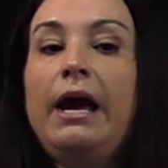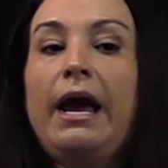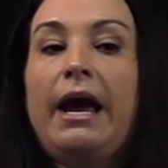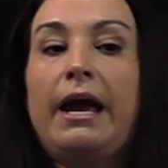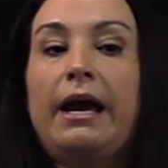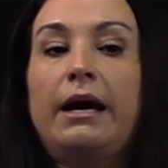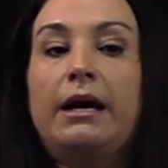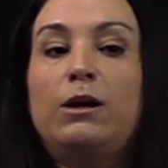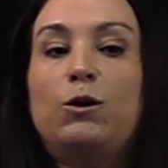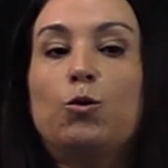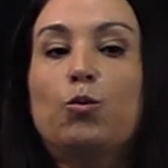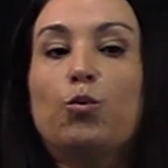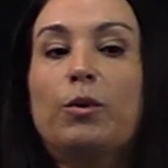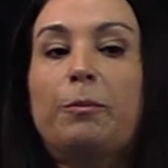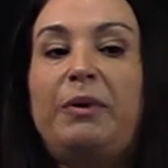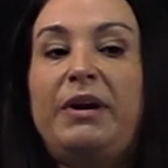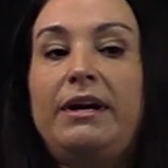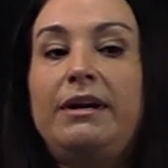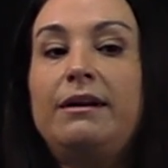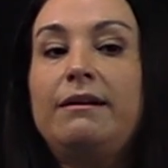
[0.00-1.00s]
and
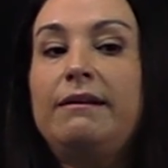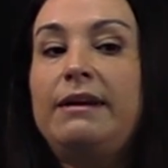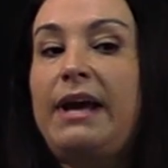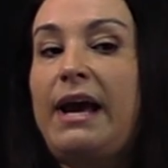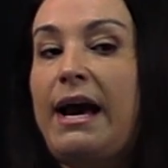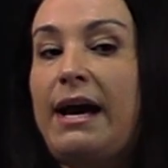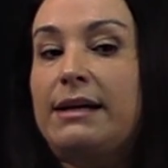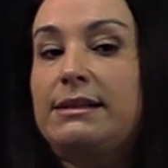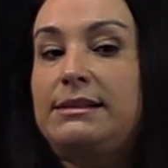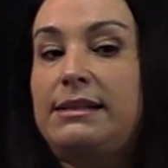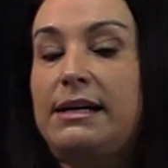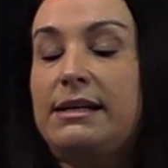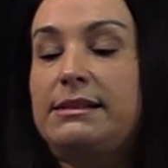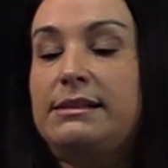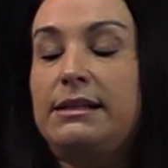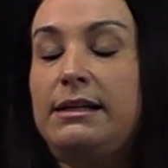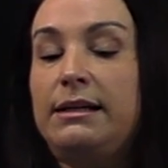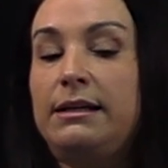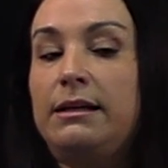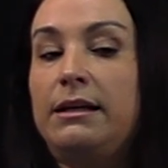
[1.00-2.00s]
repeatedly
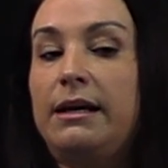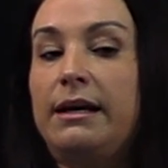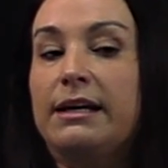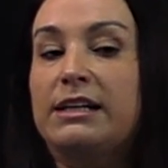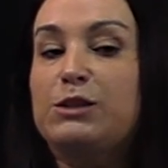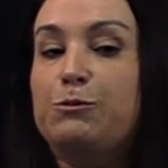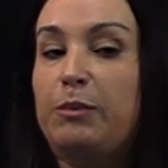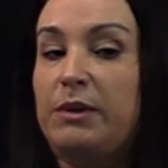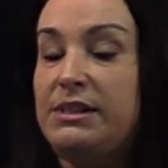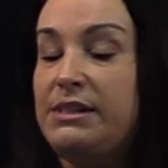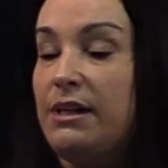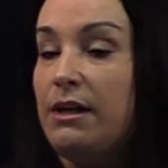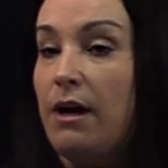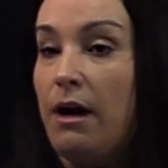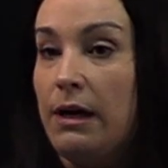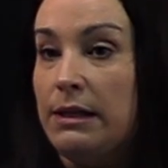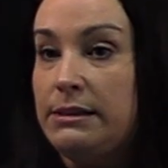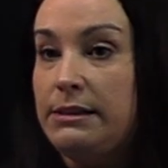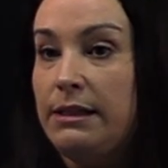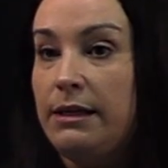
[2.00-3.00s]
accessing explicit
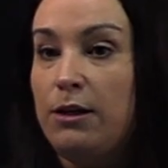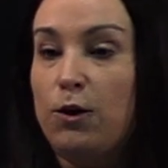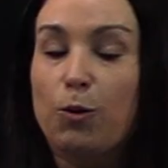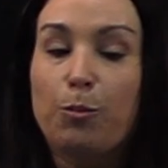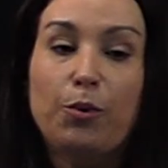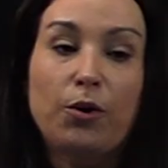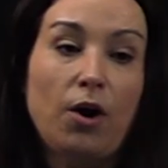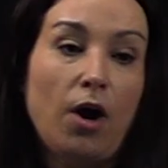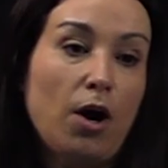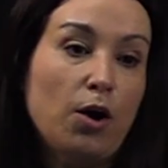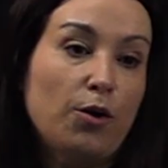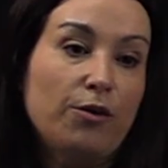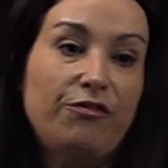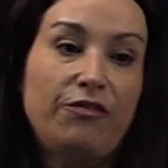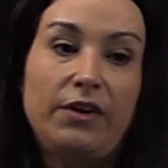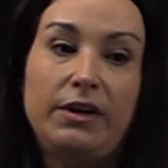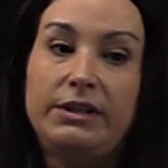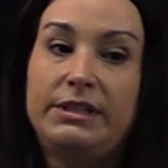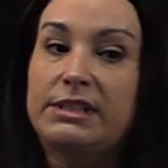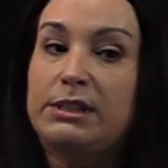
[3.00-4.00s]
content or
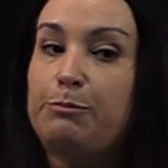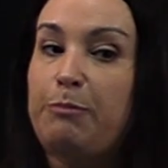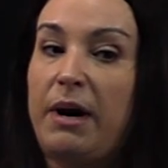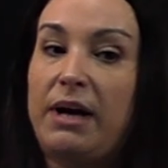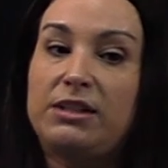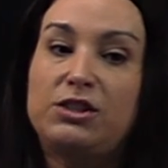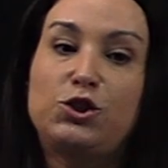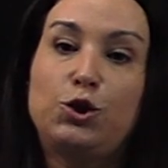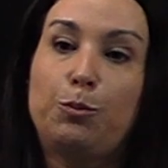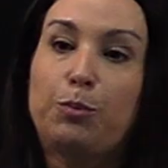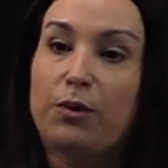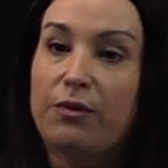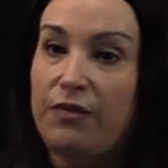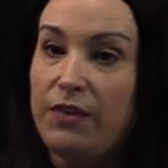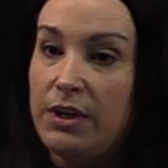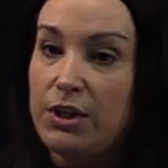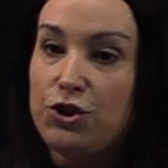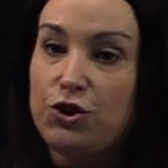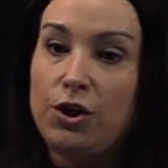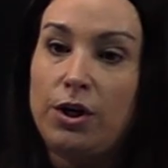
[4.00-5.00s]
pornography despite
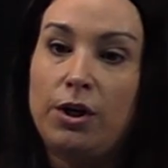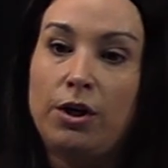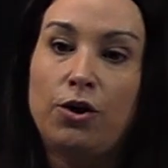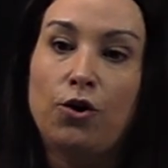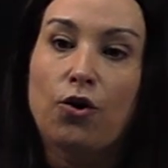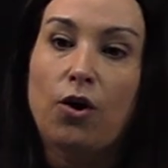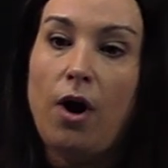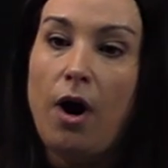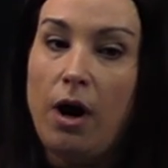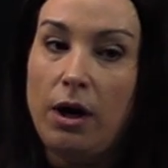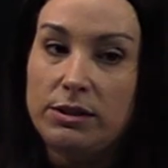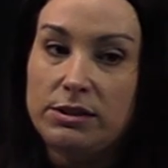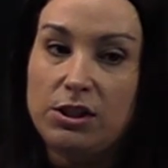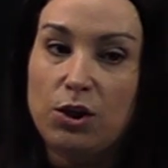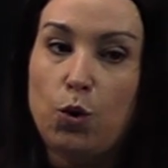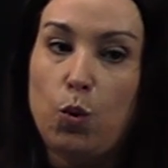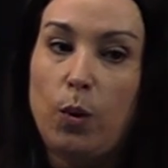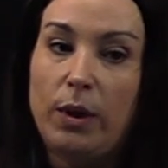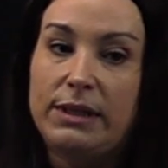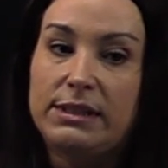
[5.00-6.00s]
supervision or
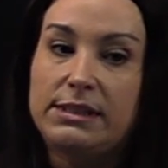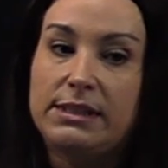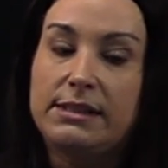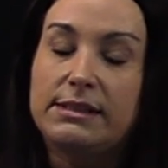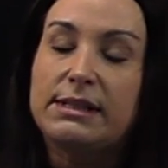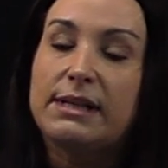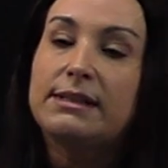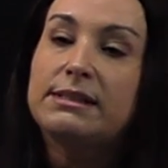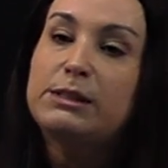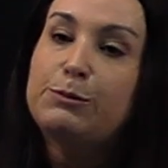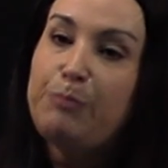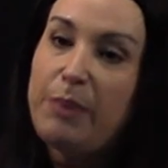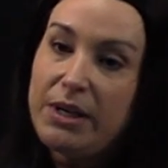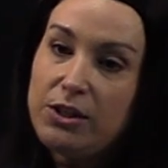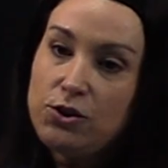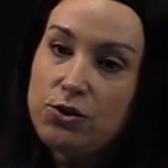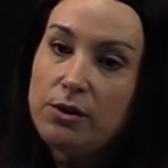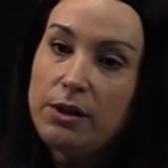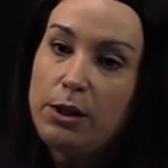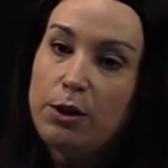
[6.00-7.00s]
consequences,
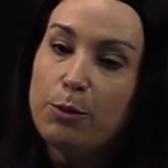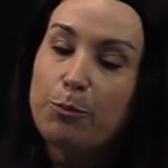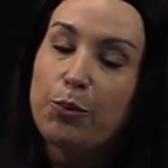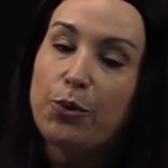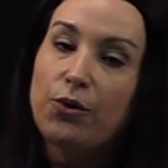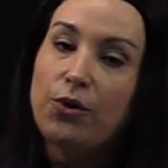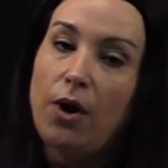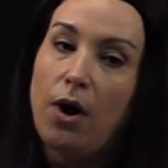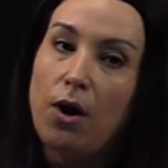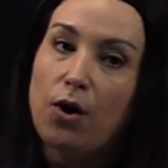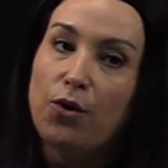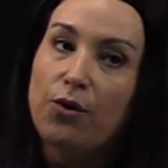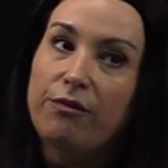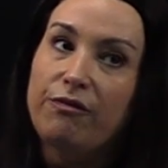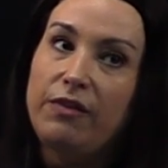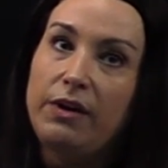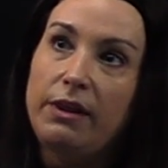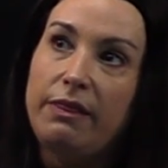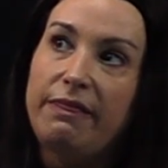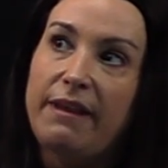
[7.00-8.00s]
especially the
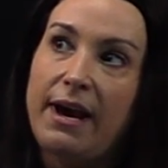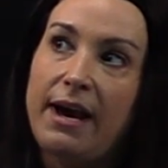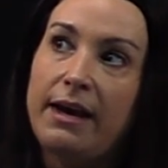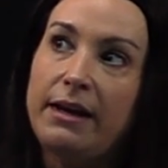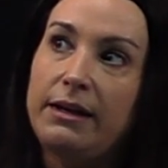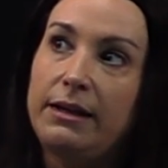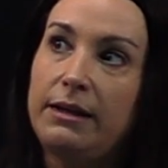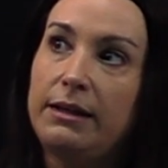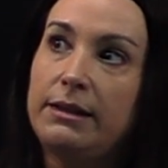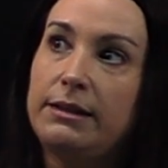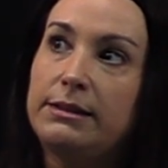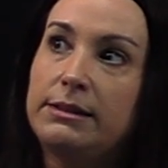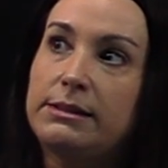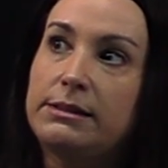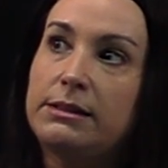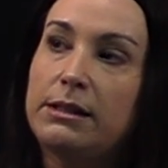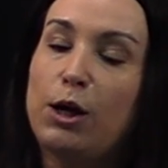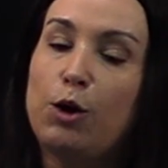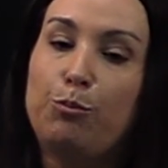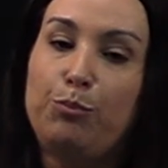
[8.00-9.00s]
pornography that
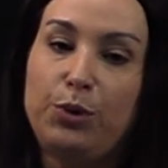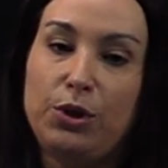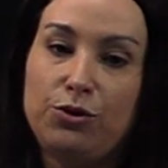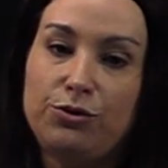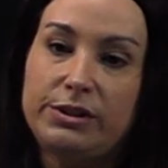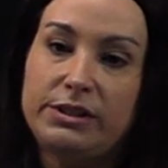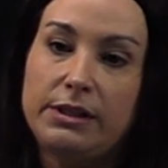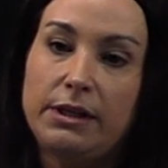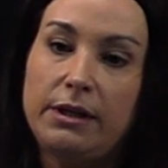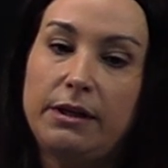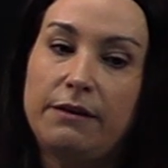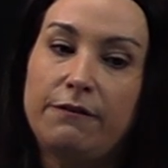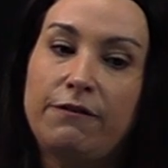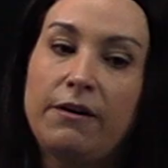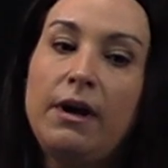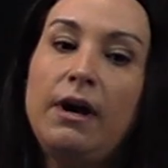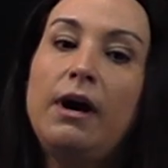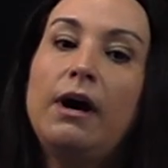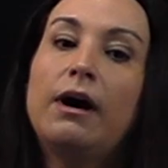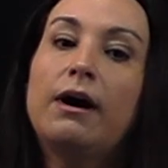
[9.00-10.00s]
is abusive,
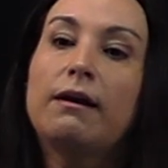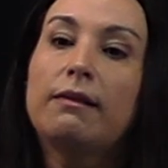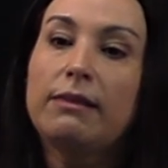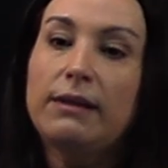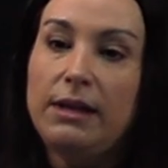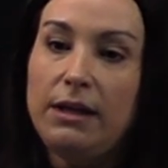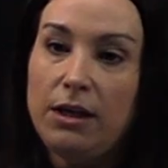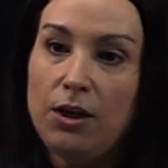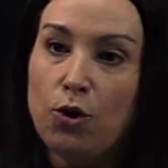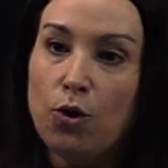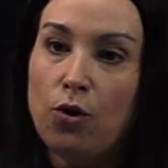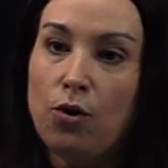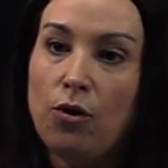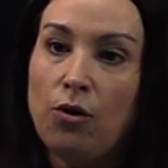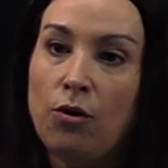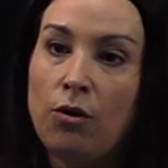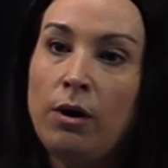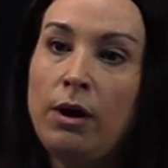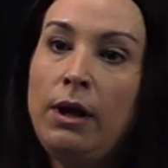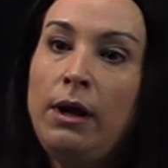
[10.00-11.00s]

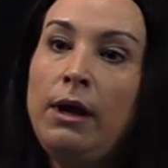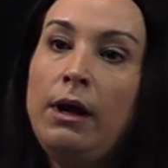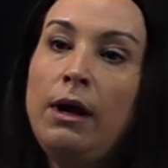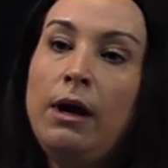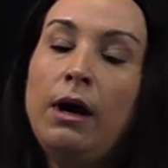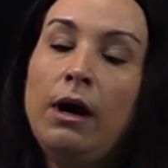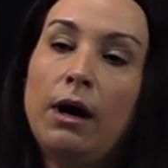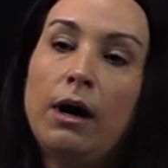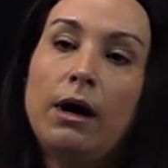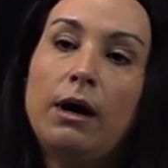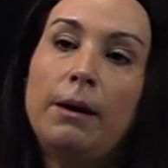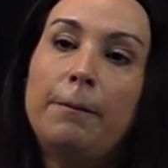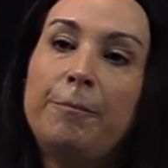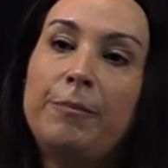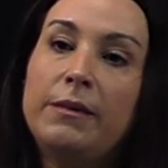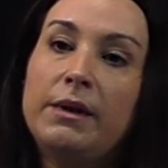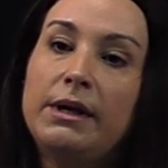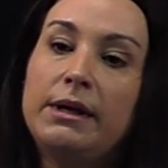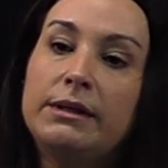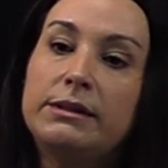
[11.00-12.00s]
illegal,
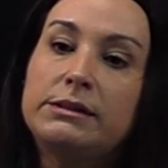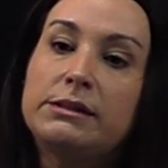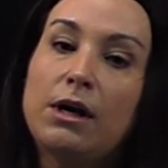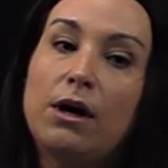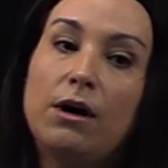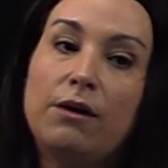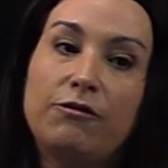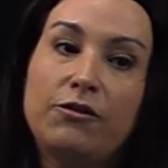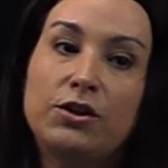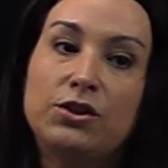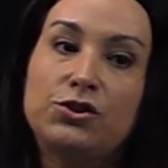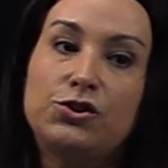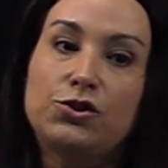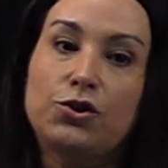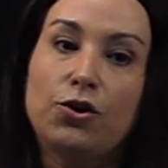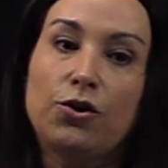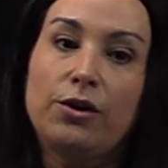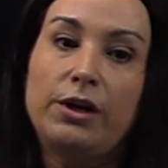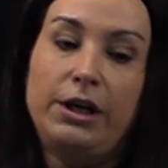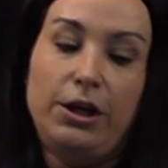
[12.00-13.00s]
is of
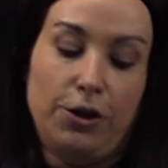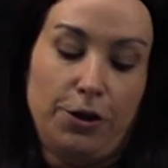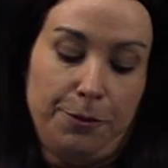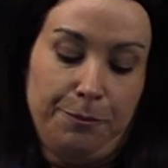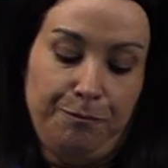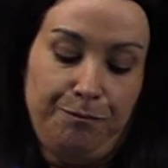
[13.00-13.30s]
concern here.